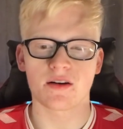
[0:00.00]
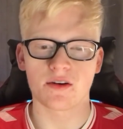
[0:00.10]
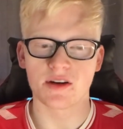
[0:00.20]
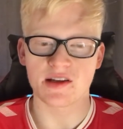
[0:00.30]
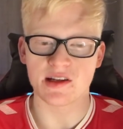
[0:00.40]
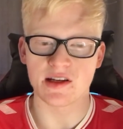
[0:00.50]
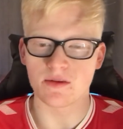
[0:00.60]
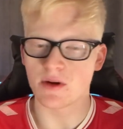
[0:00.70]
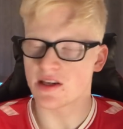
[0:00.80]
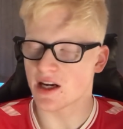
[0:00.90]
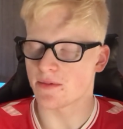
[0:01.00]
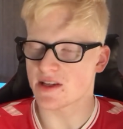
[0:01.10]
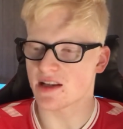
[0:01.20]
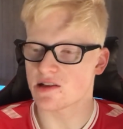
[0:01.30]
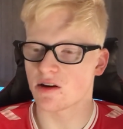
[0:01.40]
Honestly, we came
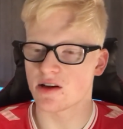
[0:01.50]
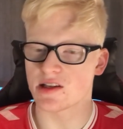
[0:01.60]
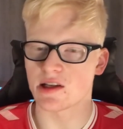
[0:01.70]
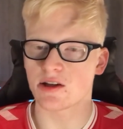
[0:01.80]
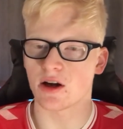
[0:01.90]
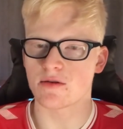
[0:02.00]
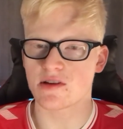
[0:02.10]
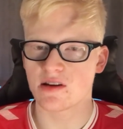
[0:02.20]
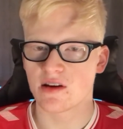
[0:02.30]
tantalisingly close.